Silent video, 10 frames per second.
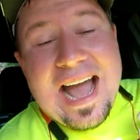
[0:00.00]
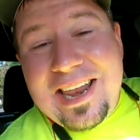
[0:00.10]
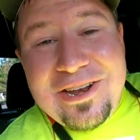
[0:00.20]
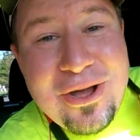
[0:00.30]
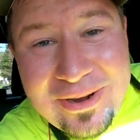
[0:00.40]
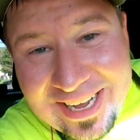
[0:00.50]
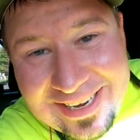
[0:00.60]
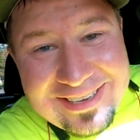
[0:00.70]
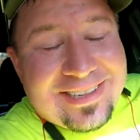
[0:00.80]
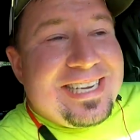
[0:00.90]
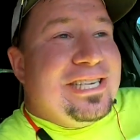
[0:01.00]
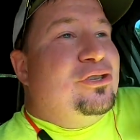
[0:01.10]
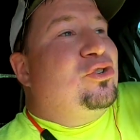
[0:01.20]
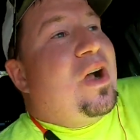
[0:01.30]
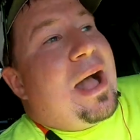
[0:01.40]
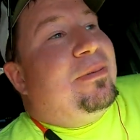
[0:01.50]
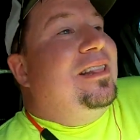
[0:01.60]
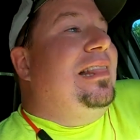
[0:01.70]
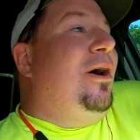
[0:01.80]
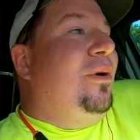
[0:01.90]
I didn't know Cut and Clean could drop
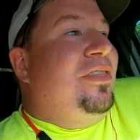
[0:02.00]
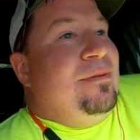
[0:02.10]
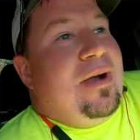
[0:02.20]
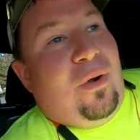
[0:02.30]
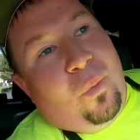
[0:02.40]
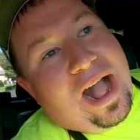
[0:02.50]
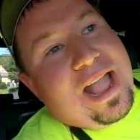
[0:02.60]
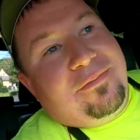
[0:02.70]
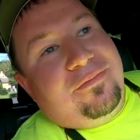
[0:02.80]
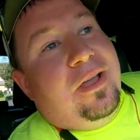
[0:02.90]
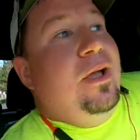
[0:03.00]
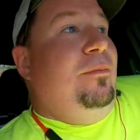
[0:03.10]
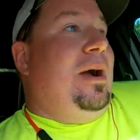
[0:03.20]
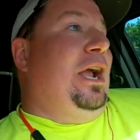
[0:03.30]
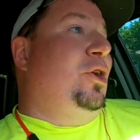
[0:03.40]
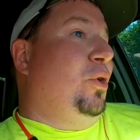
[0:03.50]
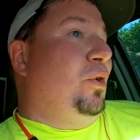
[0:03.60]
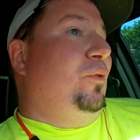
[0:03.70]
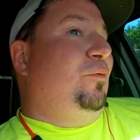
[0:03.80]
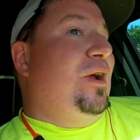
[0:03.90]
it lower than my wife, my
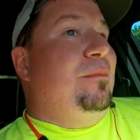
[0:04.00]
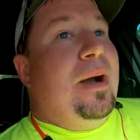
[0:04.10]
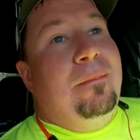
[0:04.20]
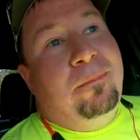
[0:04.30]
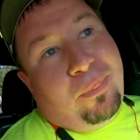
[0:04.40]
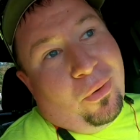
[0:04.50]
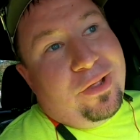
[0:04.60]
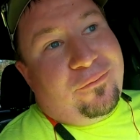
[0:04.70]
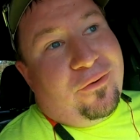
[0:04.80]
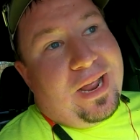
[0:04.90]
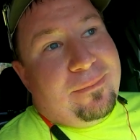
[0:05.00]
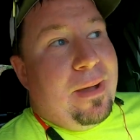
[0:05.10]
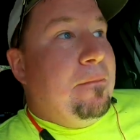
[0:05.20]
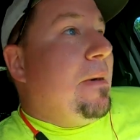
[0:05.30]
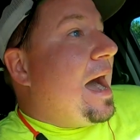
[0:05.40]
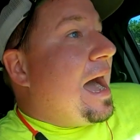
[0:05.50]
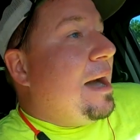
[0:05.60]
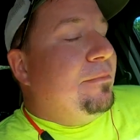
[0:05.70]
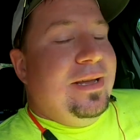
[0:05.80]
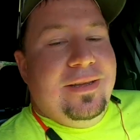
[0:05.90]
girlfriend, my boyfriend, my mom.